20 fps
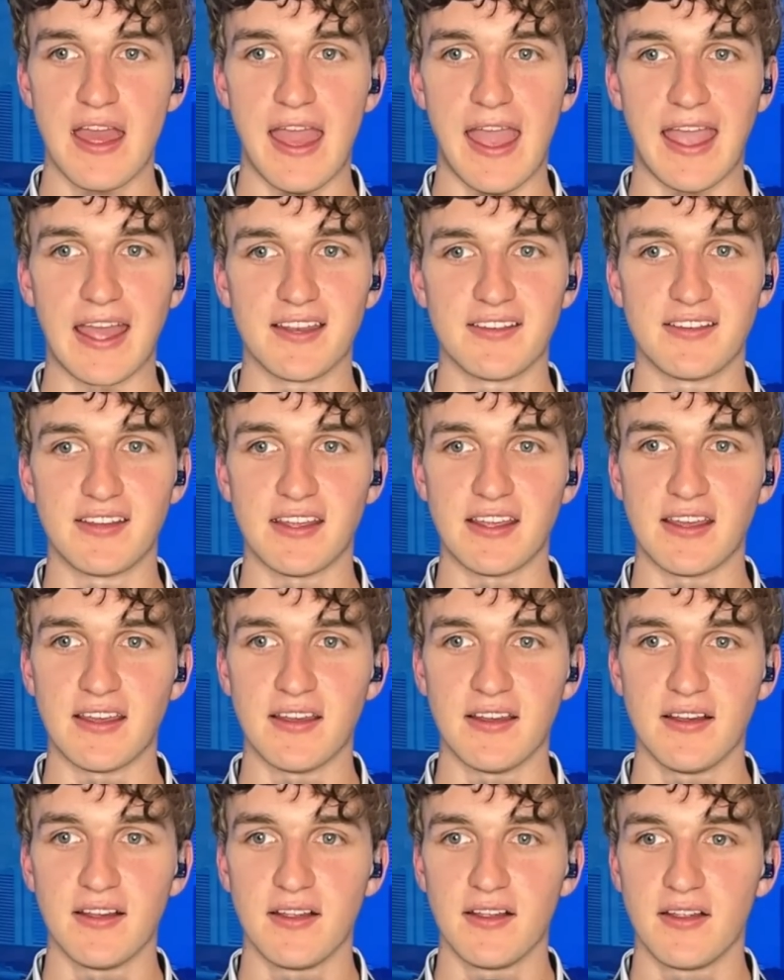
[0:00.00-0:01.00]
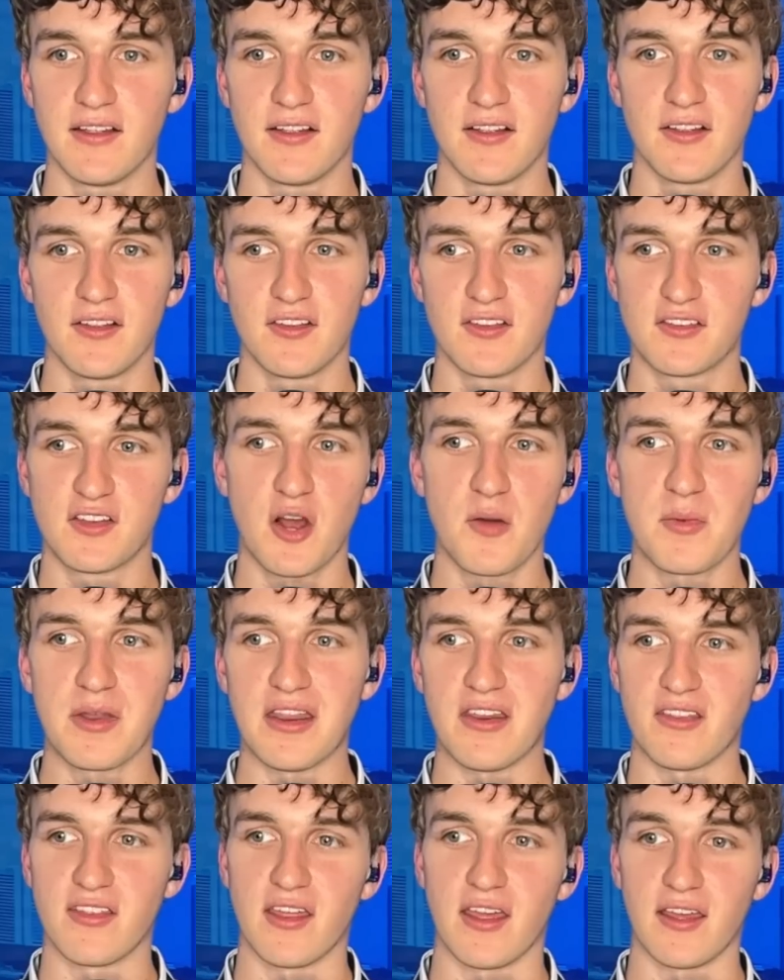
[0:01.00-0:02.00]
anti so
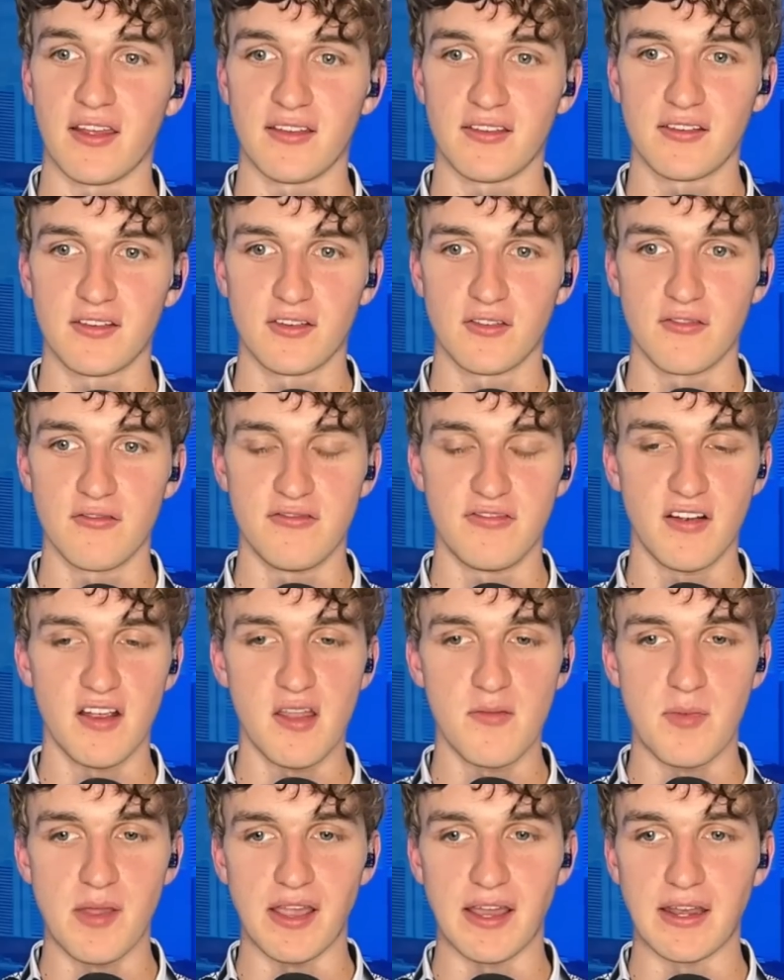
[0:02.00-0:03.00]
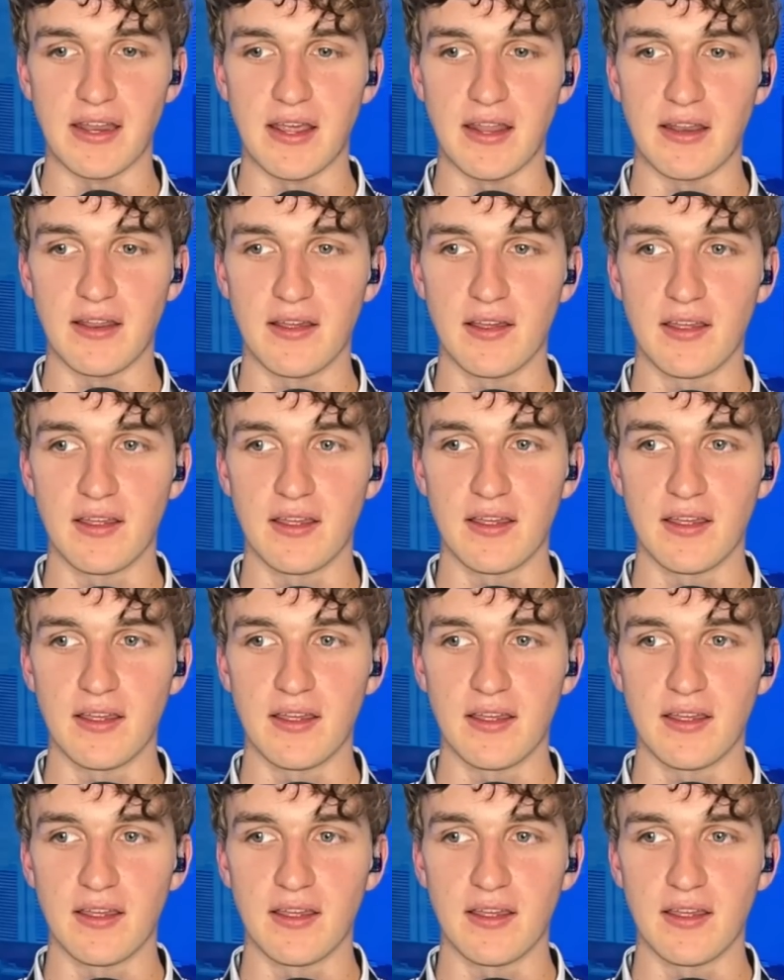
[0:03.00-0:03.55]
many things, very bigoted,